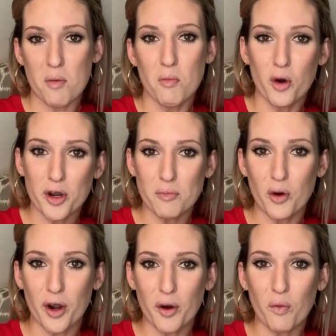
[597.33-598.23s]
more and
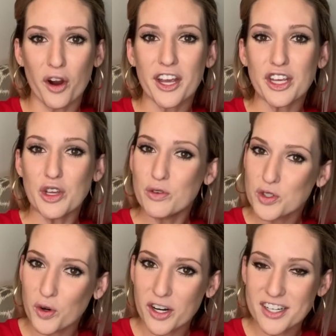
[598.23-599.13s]
more working you
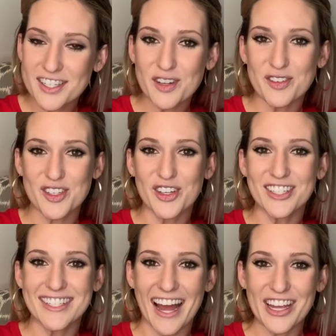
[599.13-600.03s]
towards the
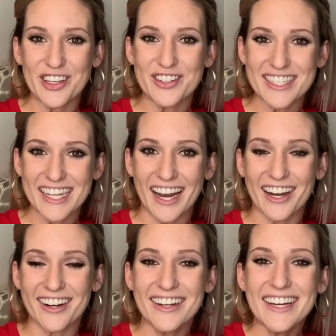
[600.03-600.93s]
results that you
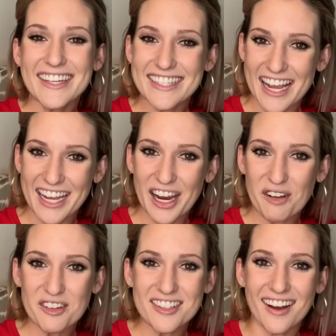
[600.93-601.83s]
desire. Take care.
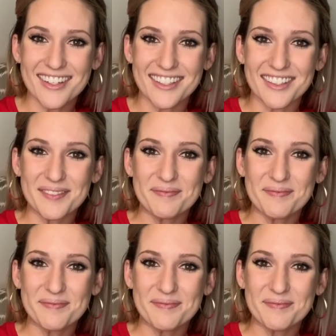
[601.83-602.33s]
We'll talk soon.